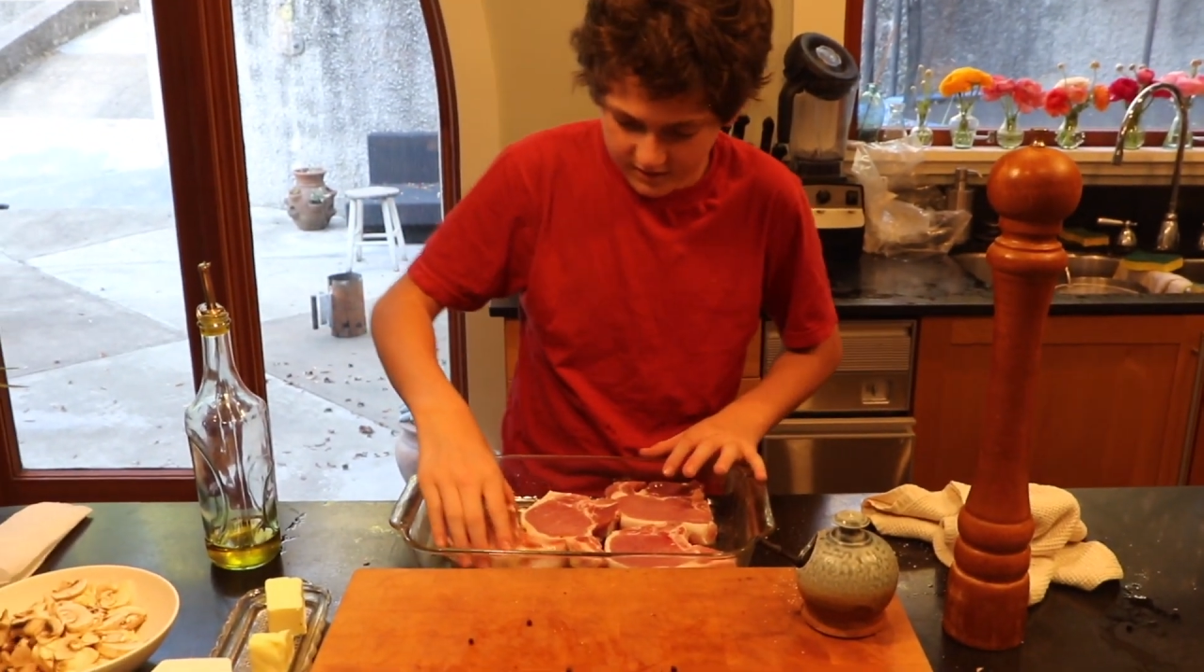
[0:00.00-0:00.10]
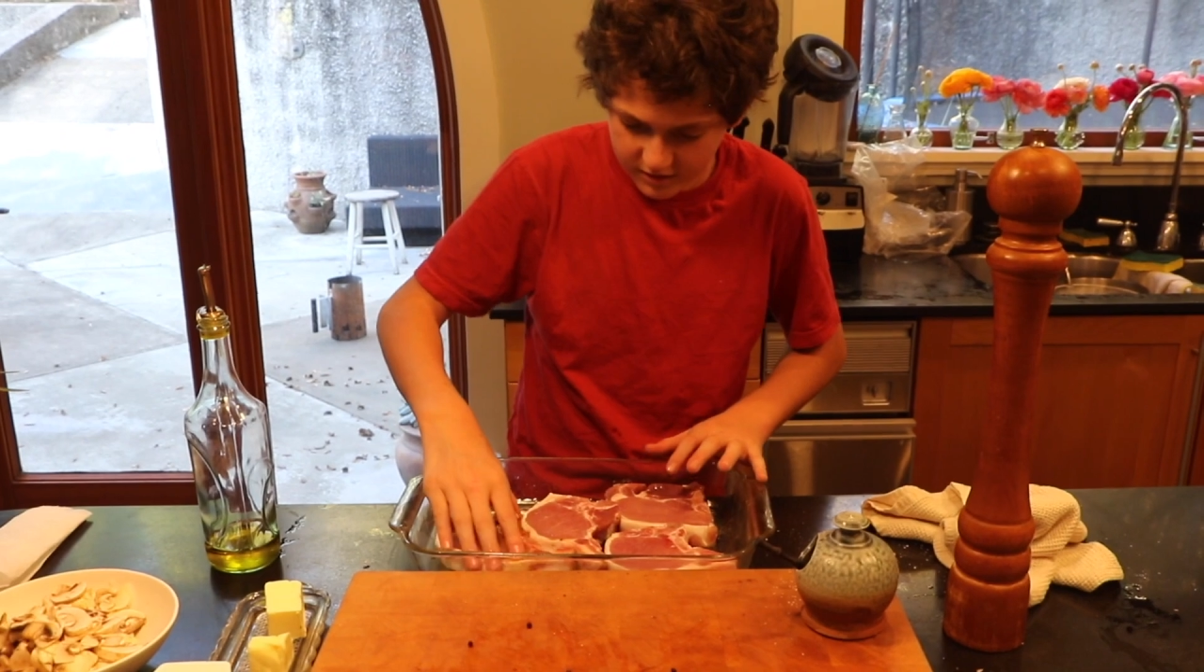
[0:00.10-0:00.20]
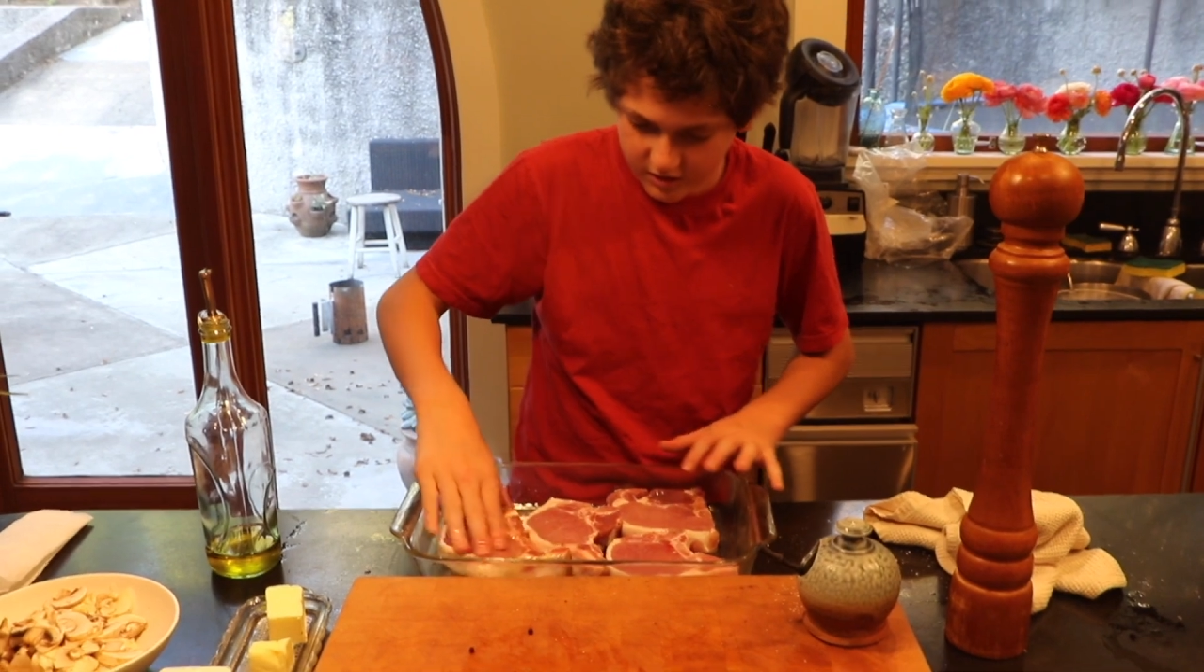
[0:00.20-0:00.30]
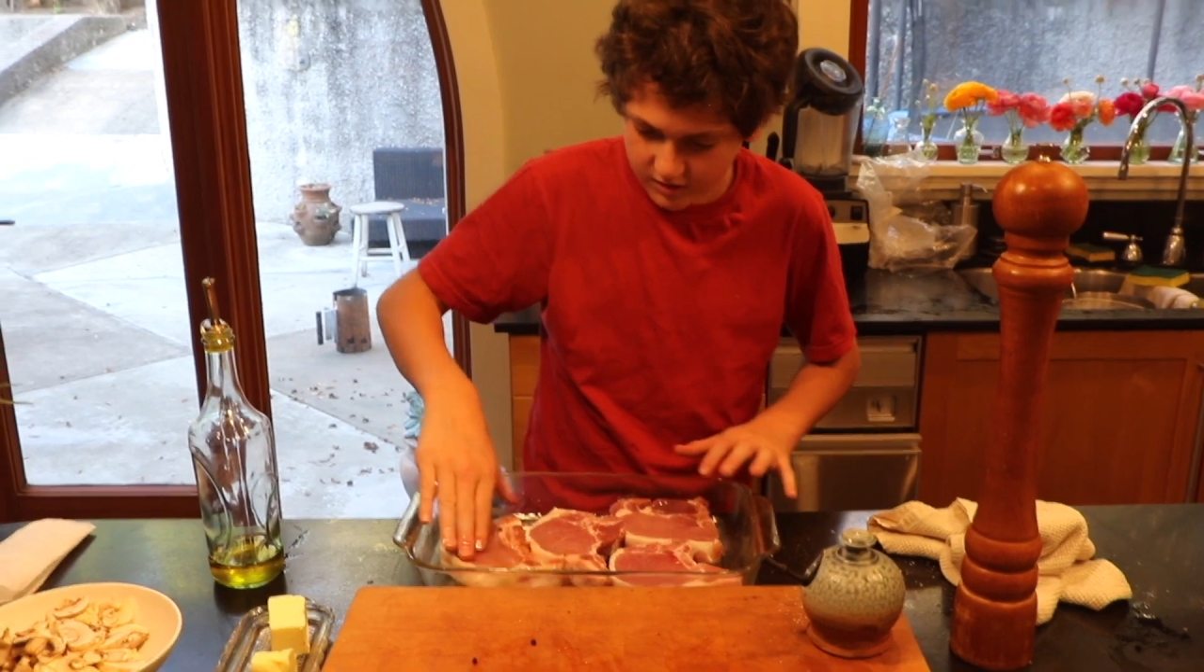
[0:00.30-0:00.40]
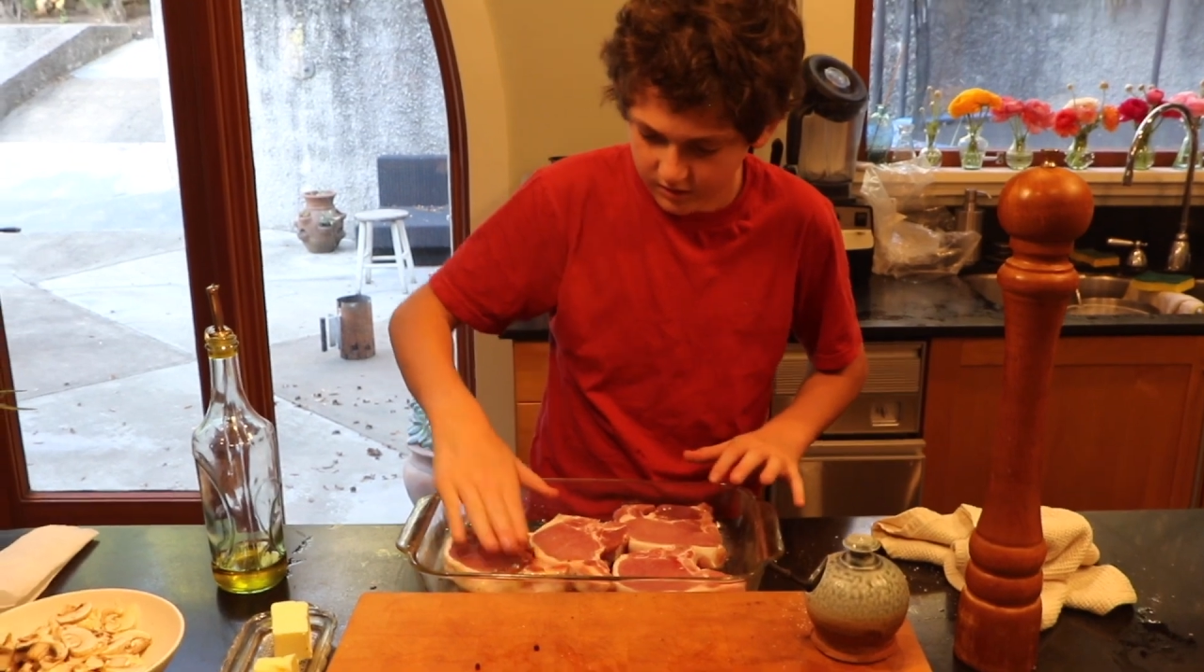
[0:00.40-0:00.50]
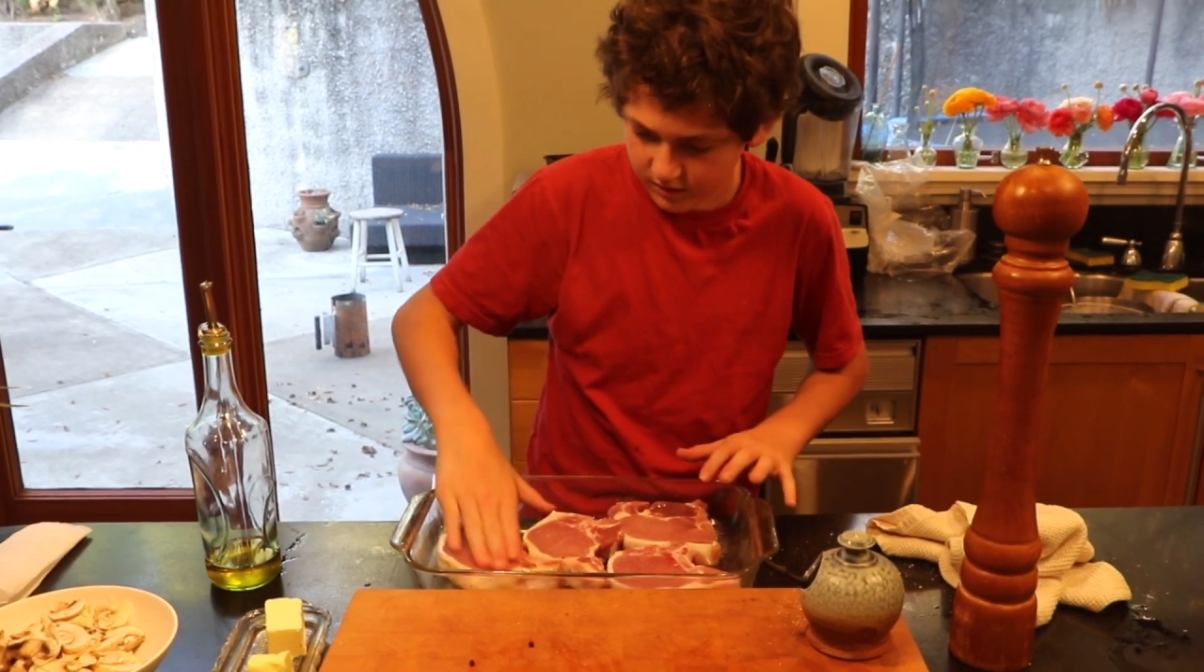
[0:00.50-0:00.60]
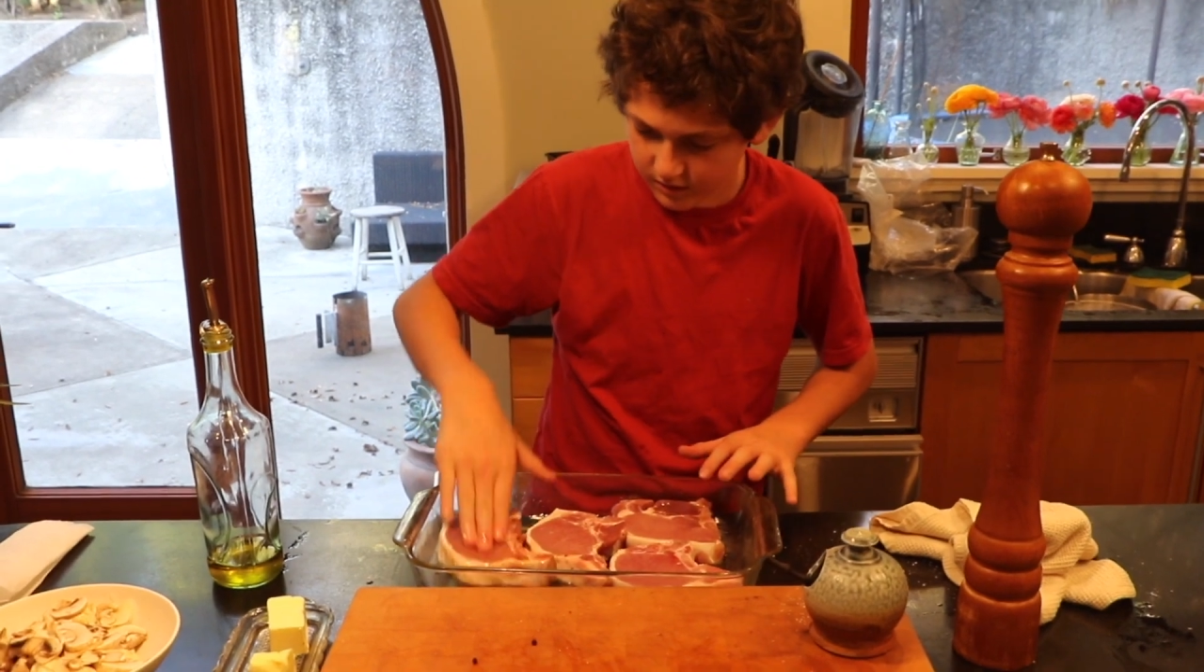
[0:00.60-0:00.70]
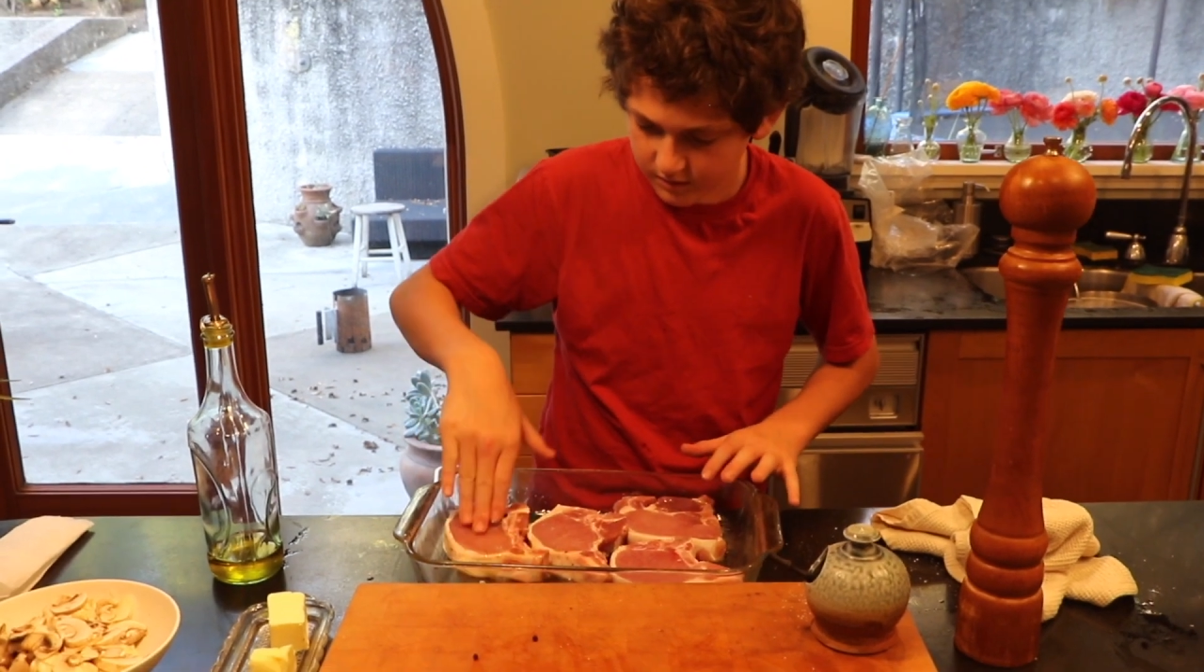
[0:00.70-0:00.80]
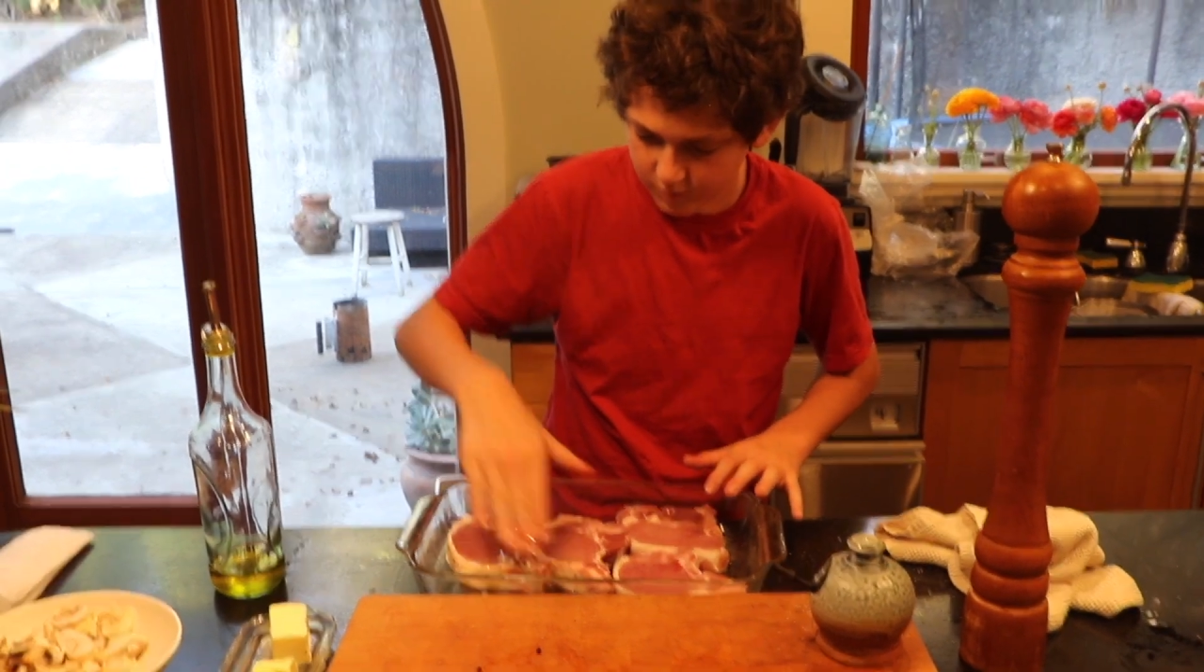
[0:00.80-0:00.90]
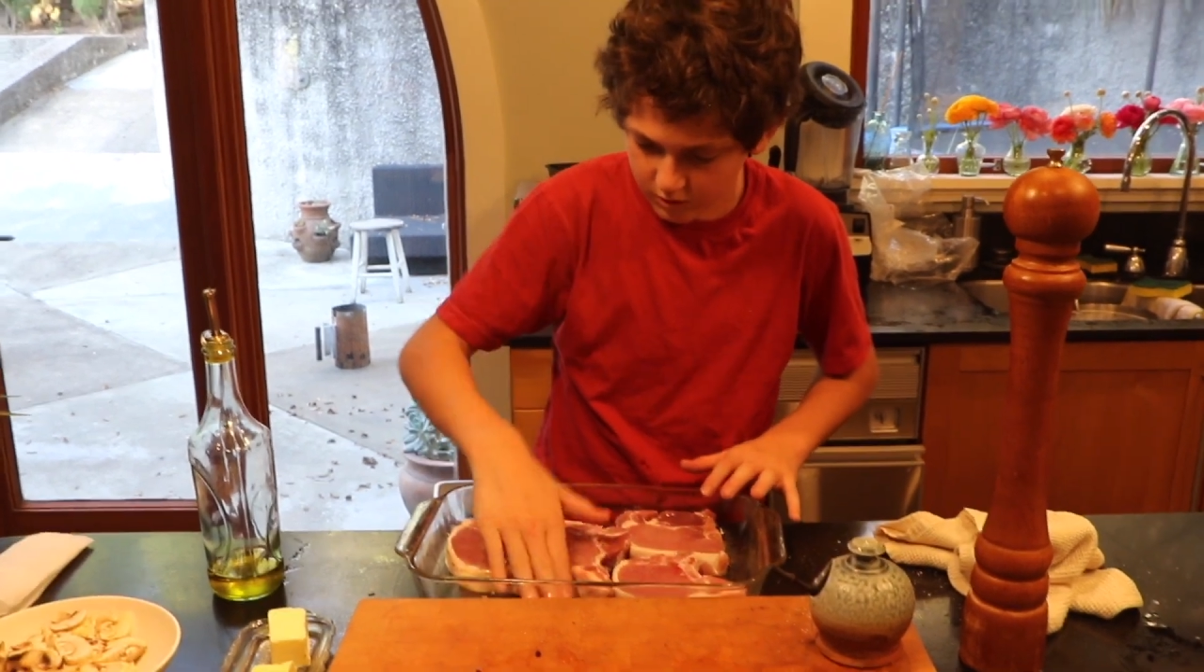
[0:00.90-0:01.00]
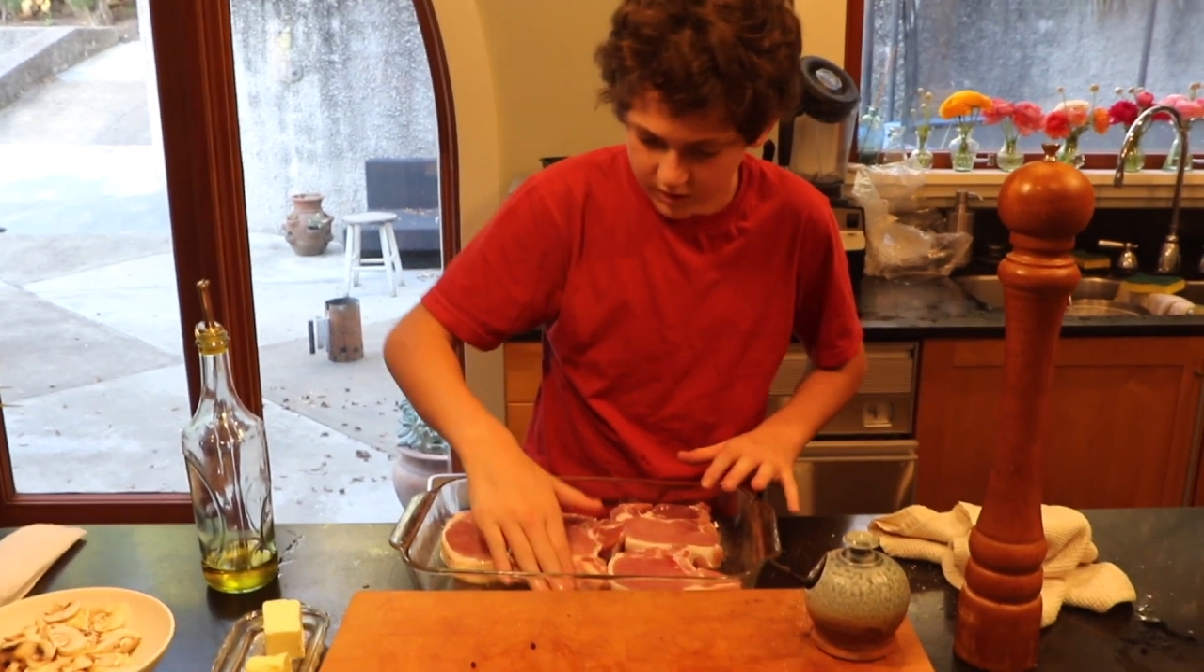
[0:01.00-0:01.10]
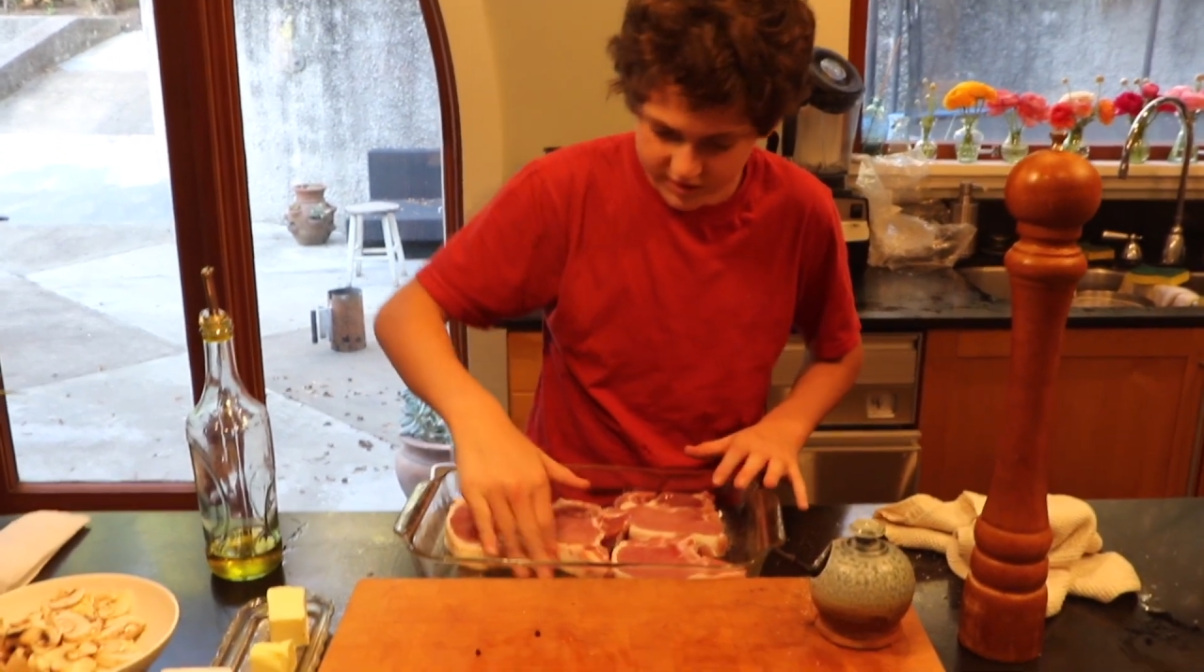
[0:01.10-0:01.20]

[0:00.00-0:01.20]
you can do a little more.